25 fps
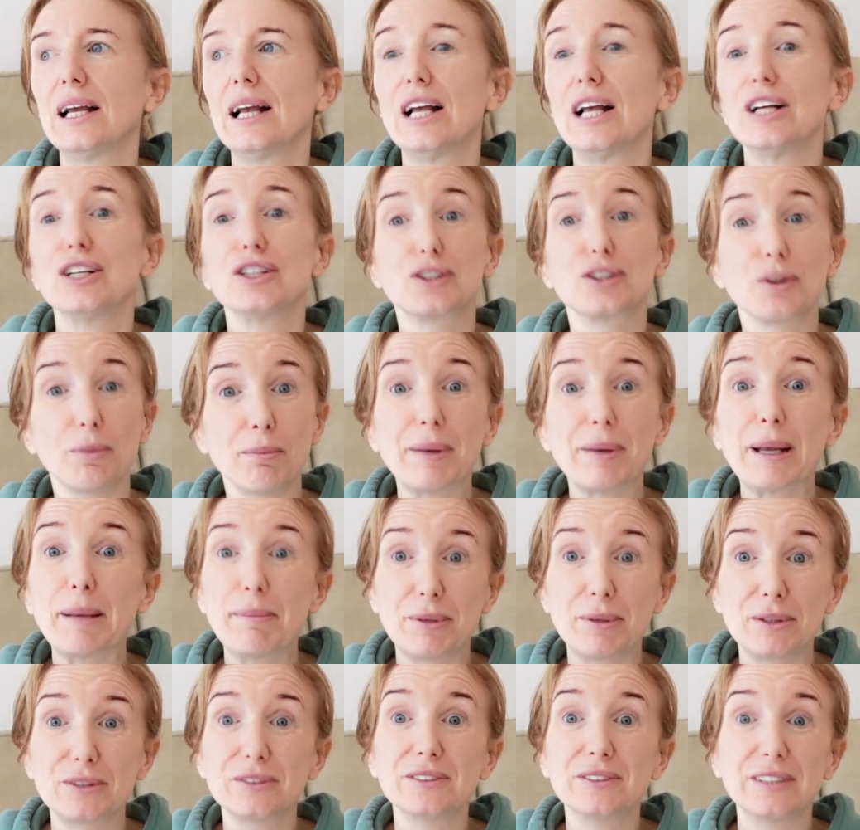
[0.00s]
Some
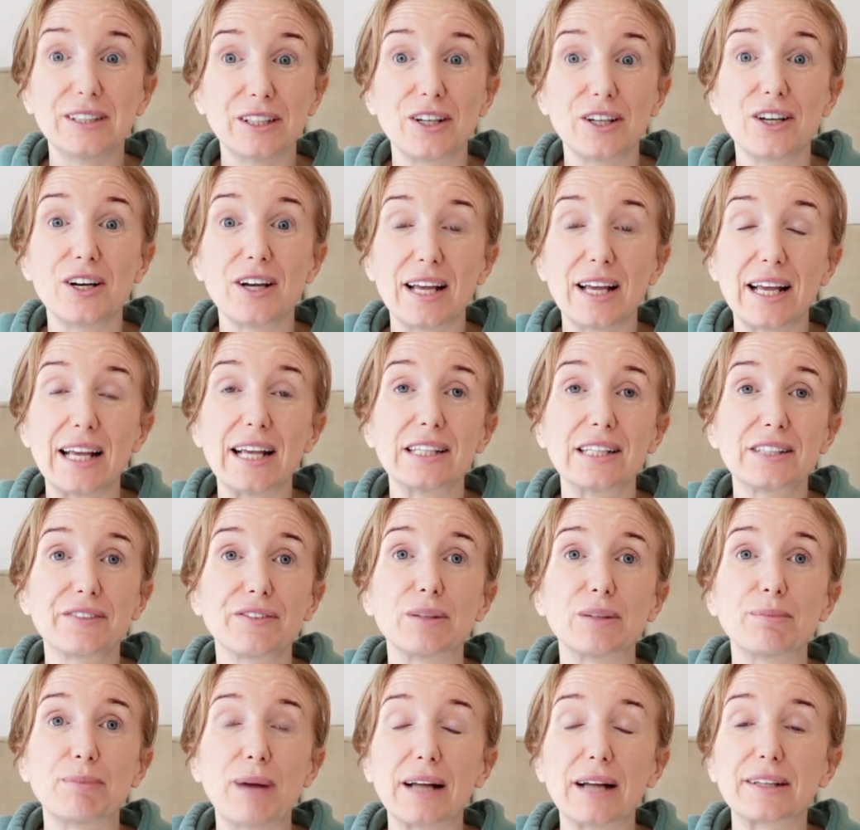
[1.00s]
people, you know, it is for
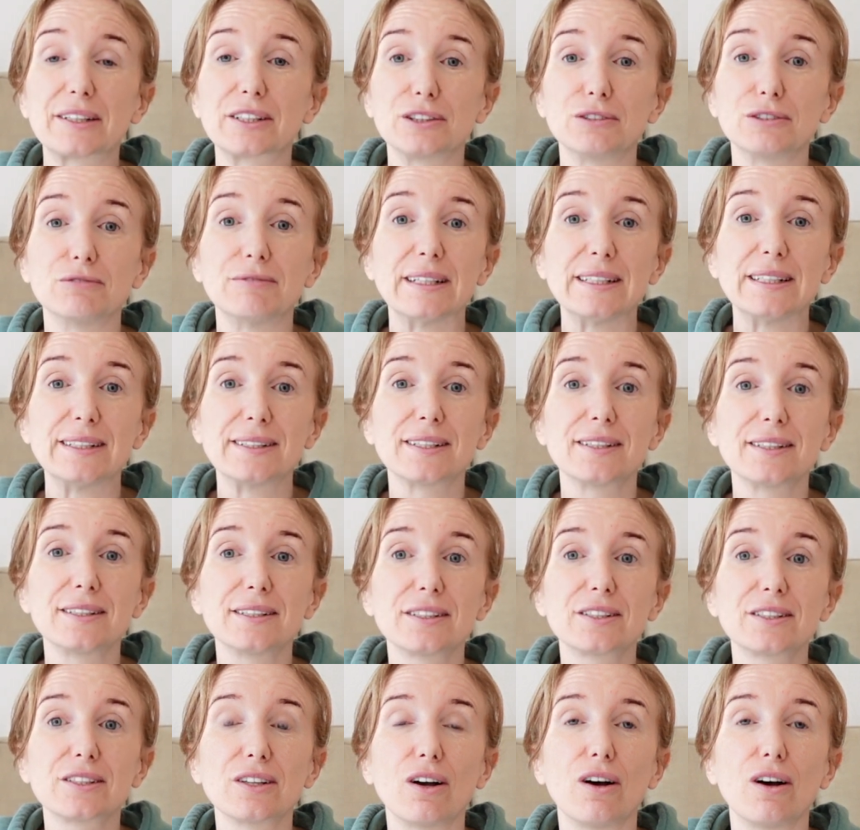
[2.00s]
the practical
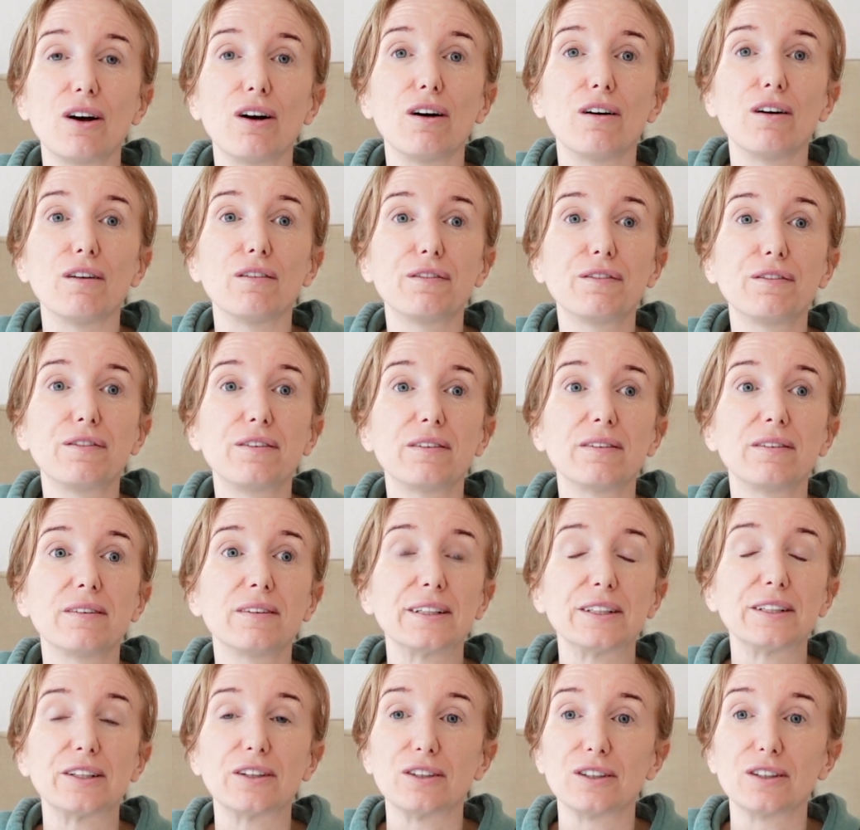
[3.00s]
reasons of,
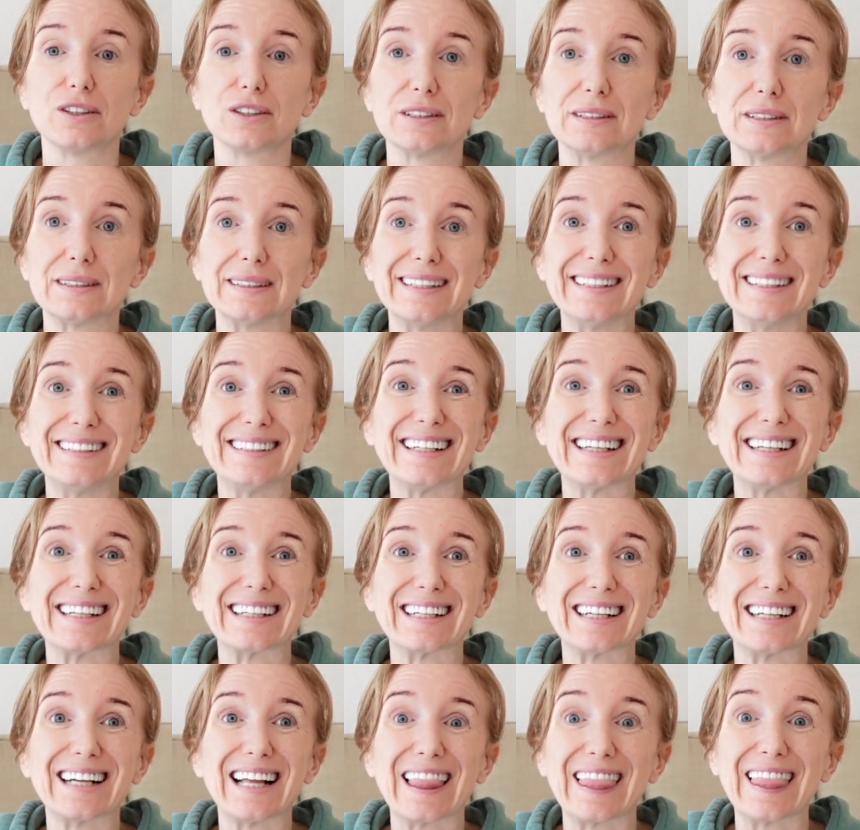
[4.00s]
you know, leading
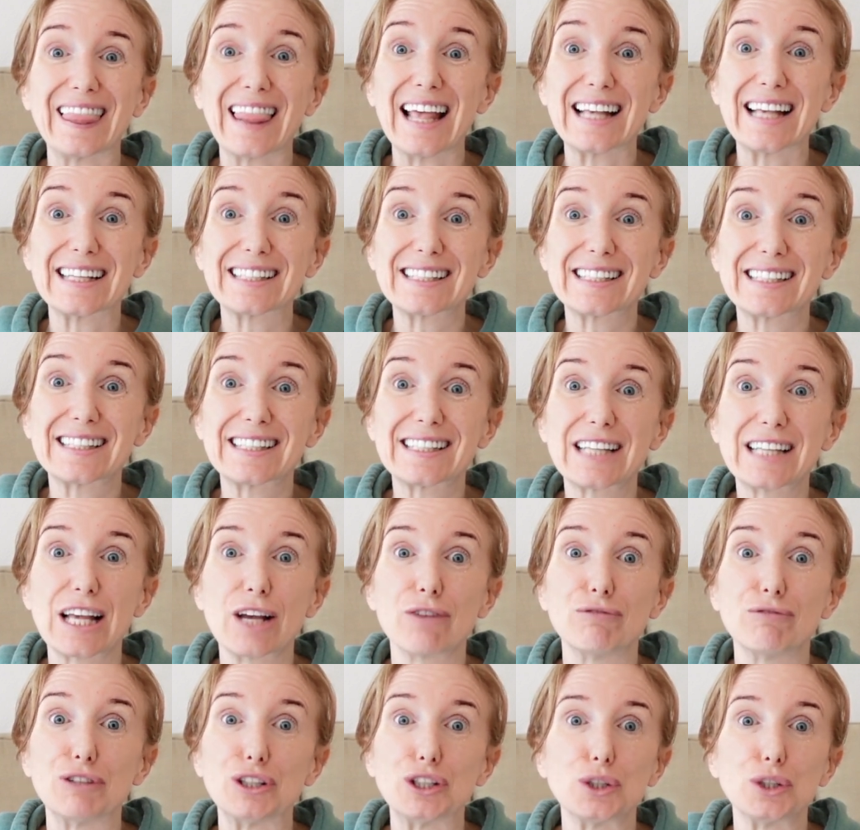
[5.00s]
a less
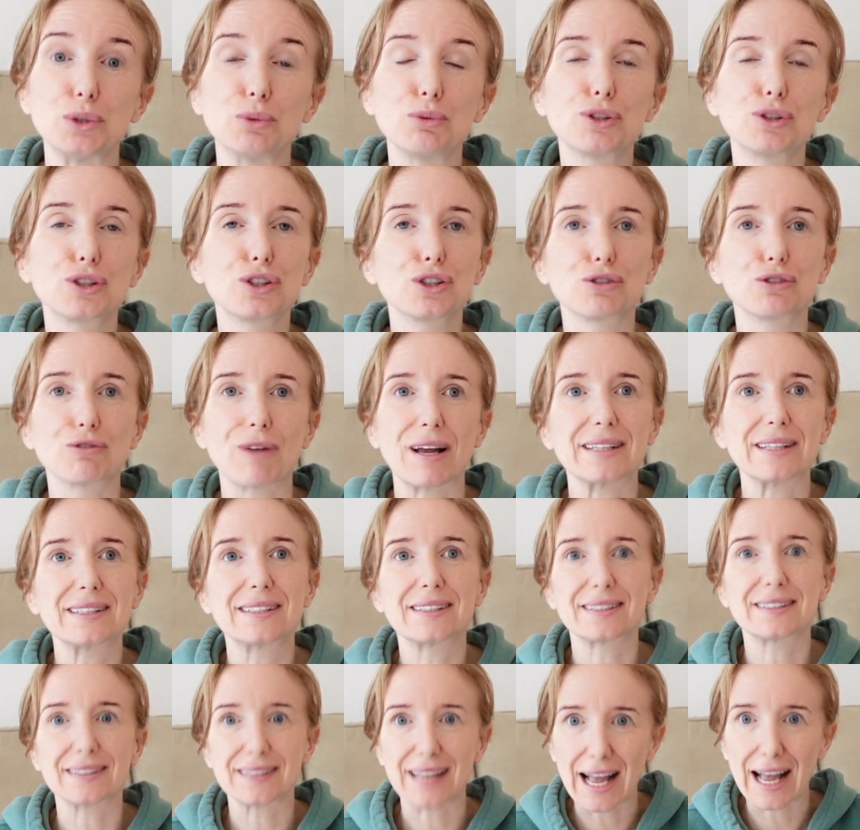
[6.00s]
reduced
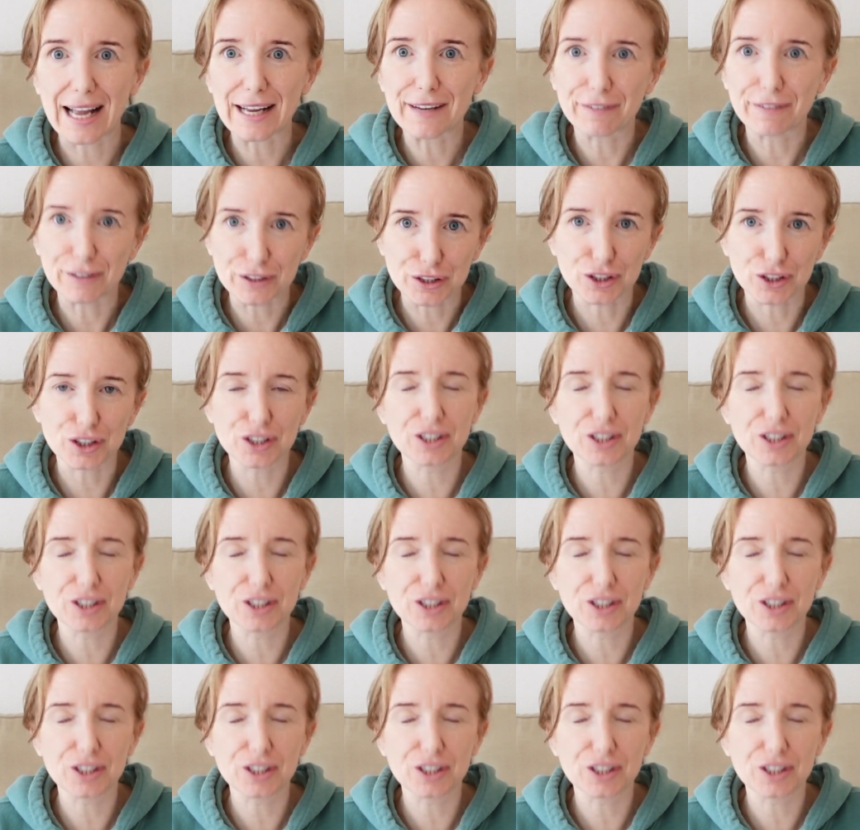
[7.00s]
stressed life, I should